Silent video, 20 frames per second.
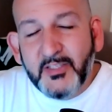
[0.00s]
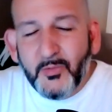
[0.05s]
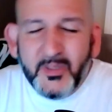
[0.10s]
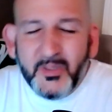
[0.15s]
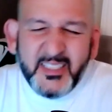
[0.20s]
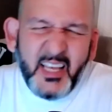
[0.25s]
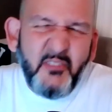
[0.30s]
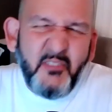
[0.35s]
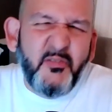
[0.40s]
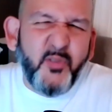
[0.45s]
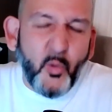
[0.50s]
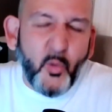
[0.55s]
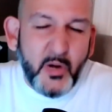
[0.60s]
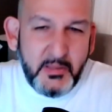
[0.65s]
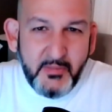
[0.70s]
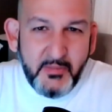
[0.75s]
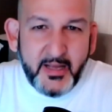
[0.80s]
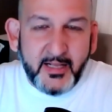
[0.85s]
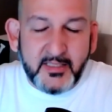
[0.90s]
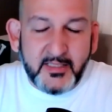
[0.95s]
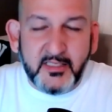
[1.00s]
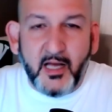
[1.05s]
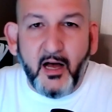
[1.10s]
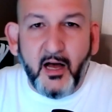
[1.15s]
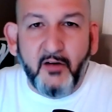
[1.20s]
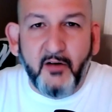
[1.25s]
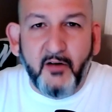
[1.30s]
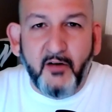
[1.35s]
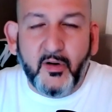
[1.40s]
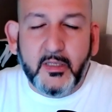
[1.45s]
So we'll say 40 minutes
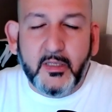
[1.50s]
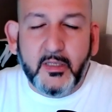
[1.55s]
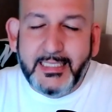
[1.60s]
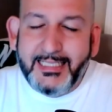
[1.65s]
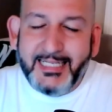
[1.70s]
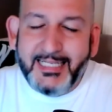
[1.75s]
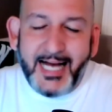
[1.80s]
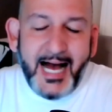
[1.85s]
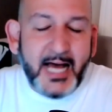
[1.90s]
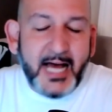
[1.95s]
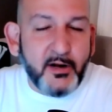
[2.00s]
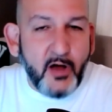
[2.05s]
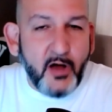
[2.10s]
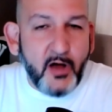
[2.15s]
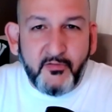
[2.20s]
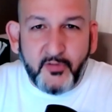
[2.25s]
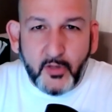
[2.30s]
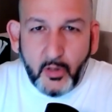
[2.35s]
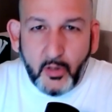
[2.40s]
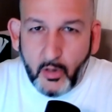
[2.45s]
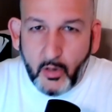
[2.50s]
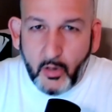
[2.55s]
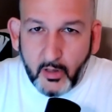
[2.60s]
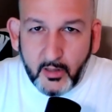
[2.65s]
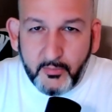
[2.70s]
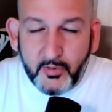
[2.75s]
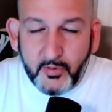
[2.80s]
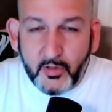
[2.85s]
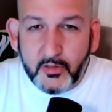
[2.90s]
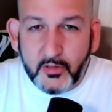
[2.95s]
of god-awful,
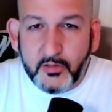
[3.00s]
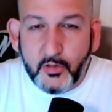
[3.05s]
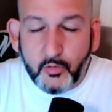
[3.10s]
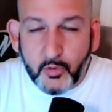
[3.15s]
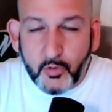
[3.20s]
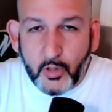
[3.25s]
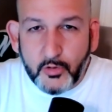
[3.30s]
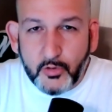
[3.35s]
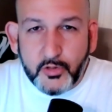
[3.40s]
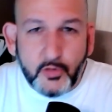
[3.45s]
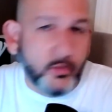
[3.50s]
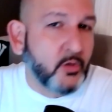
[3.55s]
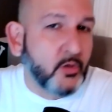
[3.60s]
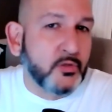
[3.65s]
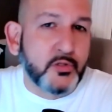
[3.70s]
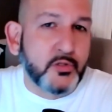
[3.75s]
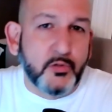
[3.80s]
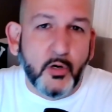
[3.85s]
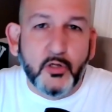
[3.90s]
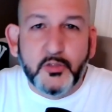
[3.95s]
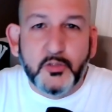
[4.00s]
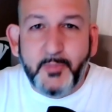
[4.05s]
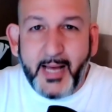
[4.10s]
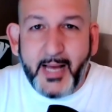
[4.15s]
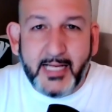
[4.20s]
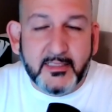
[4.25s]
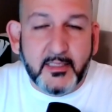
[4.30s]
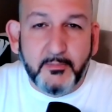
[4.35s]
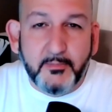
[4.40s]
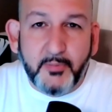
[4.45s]
horrible, gross
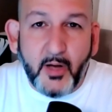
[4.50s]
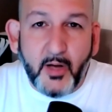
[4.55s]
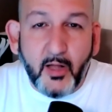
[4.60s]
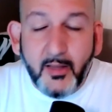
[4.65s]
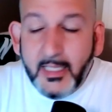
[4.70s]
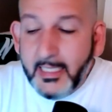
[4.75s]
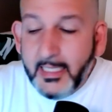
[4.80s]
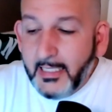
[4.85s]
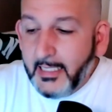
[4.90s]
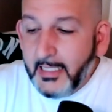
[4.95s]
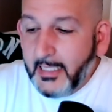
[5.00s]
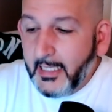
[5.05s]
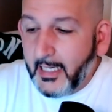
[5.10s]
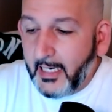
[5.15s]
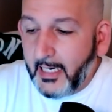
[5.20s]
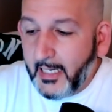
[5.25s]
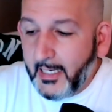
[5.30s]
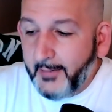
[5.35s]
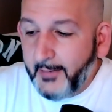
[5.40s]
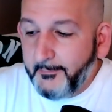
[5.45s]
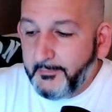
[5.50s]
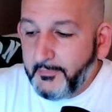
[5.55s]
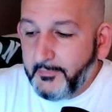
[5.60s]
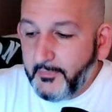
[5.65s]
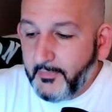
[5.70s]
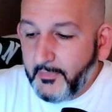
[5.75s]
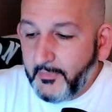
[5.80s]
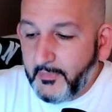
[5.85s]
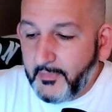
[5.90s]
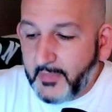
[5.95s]
basketball.
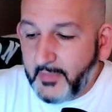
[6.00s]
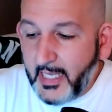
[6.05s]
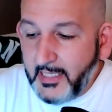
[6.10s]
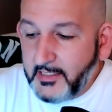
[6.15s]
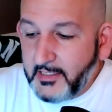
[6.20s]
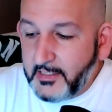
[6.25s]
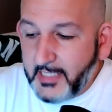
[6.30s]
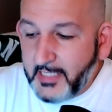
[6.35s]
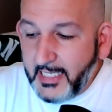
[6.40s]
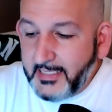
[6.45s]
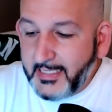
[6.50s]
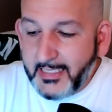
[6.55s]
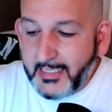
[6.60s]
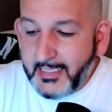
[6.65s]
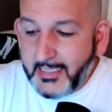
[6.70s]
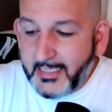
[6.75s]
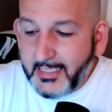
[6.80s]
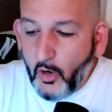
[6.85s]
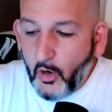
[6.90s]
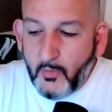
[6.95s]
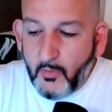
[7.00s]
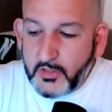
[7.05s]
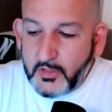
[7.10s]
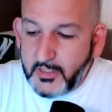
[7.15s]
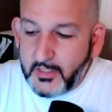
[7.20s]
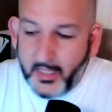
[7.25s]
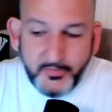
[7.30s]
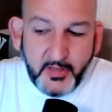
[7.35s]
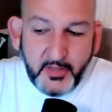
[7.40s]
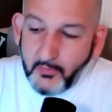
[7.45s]
They did
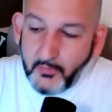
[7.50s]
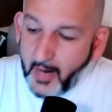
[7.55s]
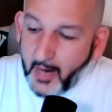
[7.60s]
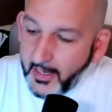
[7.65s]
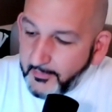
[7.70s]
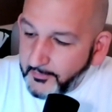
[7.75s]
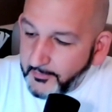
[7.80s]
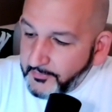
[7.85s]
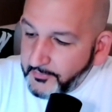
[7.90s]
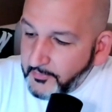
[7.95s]
almost nothing right.